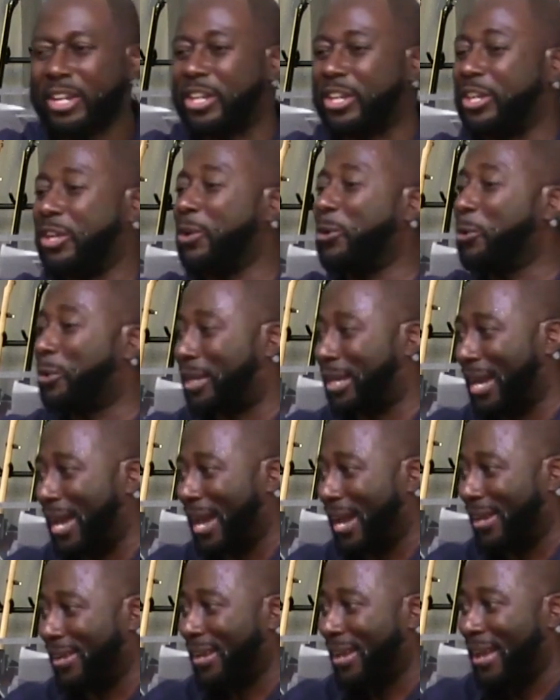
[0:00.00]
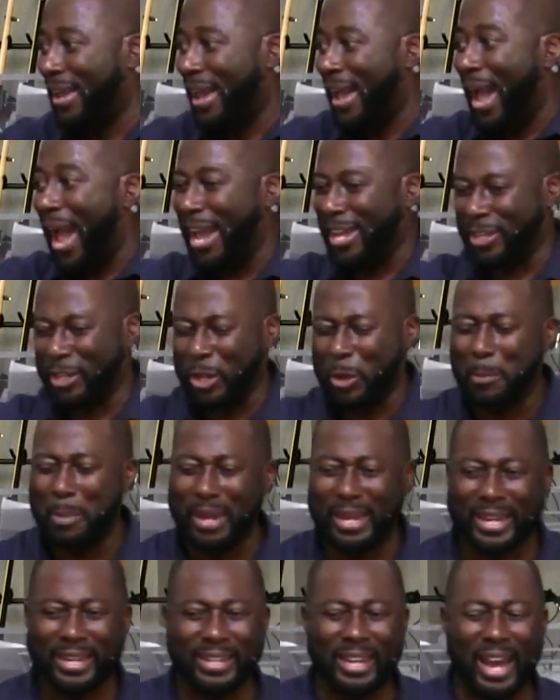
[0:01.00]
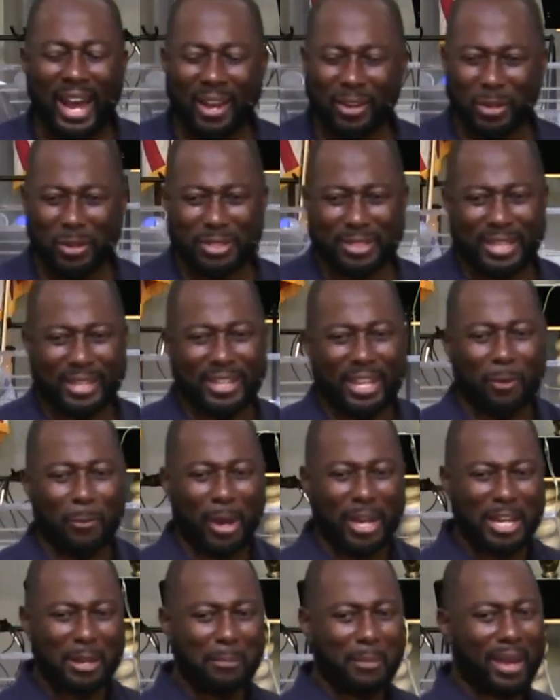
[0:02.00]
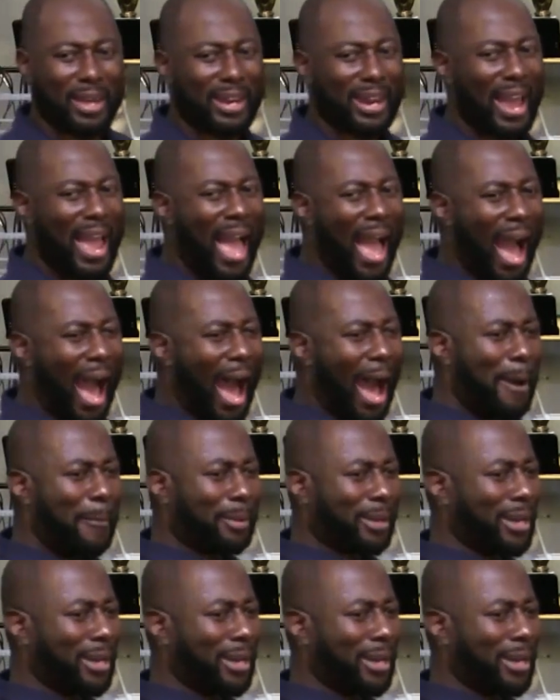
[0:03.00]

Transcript: you get. And you begin to understand that wait a minute, I'm